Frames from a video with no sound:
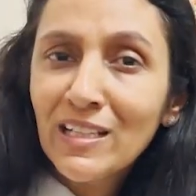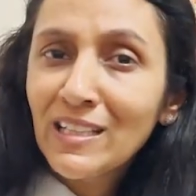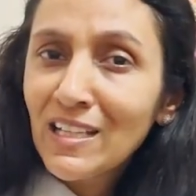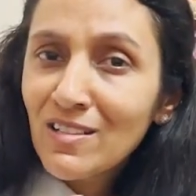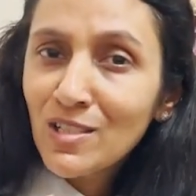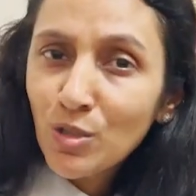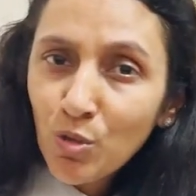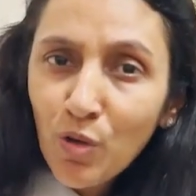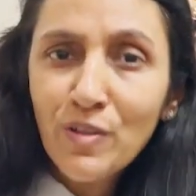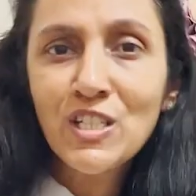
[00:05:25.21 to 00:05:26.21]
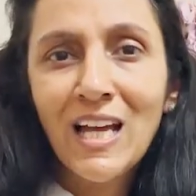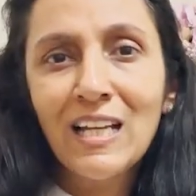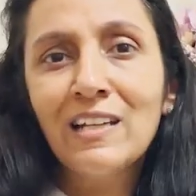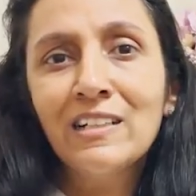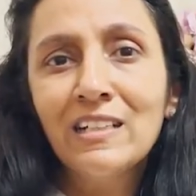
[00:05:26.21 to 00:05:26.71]
there is no
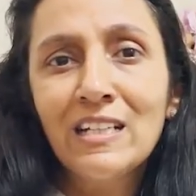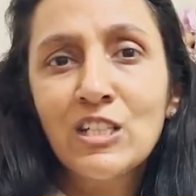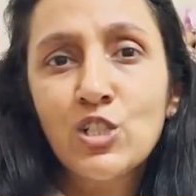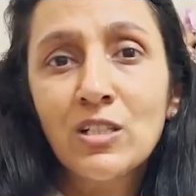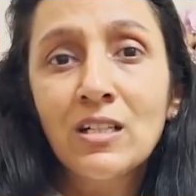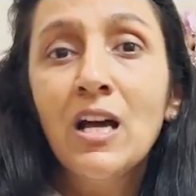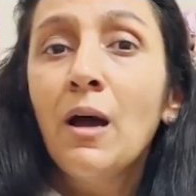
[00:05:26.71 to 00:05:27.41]
vaginal irritation,